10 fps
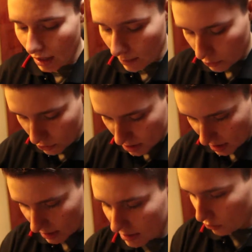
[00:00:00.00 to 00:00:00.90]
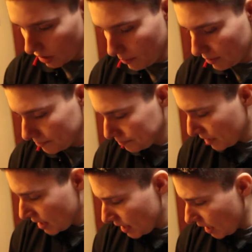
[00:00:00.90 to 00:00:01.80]
I'm going to set this all up,
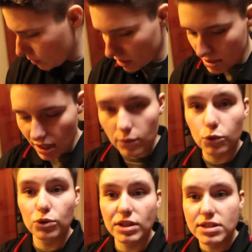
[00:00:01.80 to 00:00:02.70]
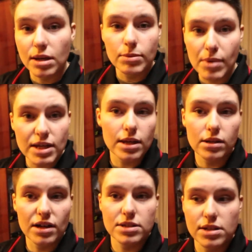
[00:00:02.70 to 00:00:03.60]
and we're gonna start ruling this up and making it
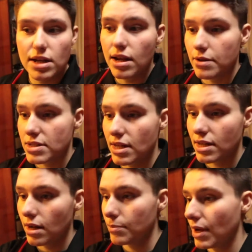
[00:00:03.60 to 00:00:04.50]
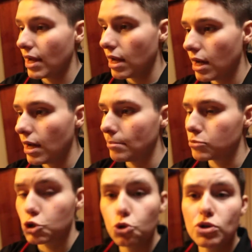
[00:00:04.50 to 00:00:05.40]
nice and neat, and setting up
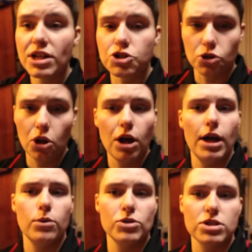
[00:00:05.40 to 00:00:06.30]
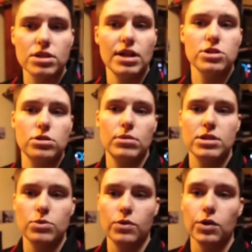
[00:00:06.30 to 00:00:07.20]
June and July, which is the next 2
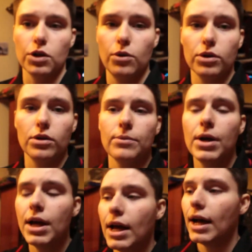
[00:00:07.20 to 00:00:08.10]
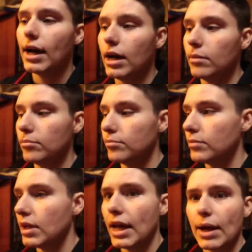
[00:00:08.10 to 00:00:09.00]
months we've got going on,
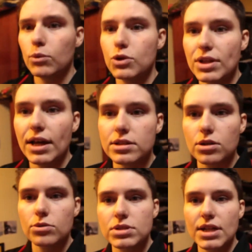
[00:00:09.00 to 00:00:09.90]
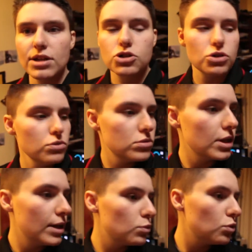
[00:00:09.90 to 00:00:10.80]
and we'll do that. So stay tuned,
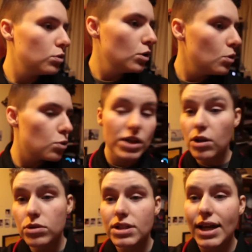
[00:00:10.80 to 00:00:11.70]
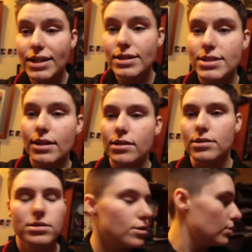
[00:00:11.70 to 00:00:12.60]
and we'll get onto that in a
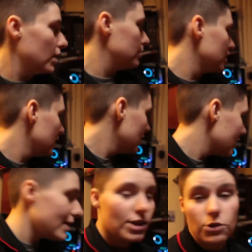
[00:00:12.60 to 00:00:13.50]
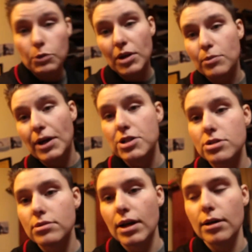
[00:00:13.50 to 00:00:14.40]
second. So thank you for being
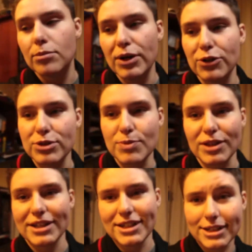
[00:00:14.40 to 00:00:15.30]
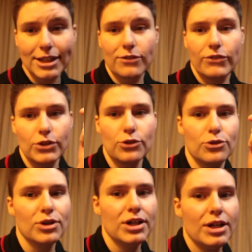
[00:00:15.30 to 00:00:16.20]
patient. I know it's been like a click for
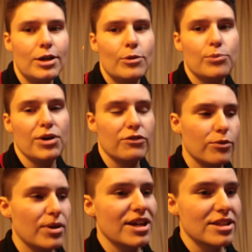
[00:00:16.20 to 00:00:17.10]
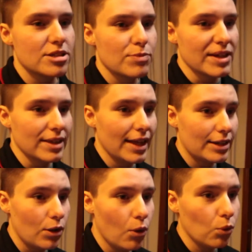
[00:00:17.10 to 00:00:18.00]
you, but for me it's been
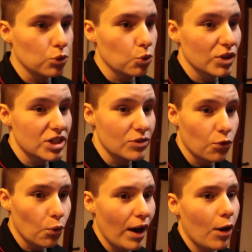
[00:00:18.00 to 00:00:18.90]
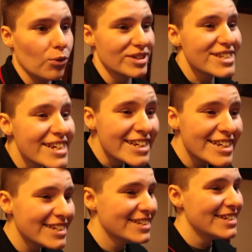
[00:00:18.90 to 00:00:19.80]
like a whole 24 hours.
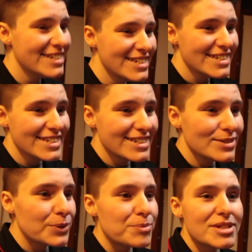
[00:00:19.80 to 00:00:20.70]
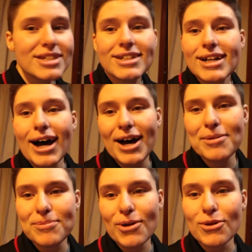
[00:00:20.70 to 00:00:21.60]
Whoops.
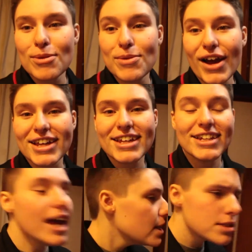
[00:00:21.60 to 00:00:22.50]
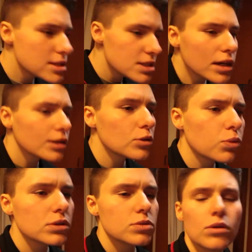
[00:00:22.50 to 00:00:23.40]
But we'll be back in a second
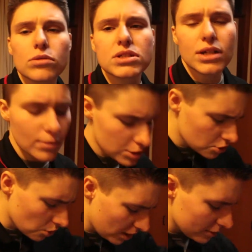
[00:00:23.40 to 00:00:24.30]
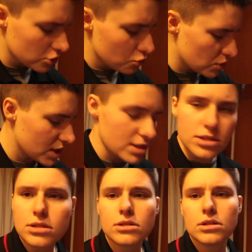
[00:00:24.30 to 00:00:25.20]
once we're all set up to try and do
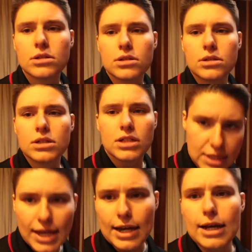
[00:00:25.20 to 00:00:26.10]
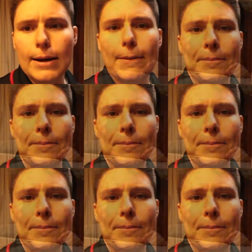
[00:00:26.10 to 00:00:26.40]
this. Yeah.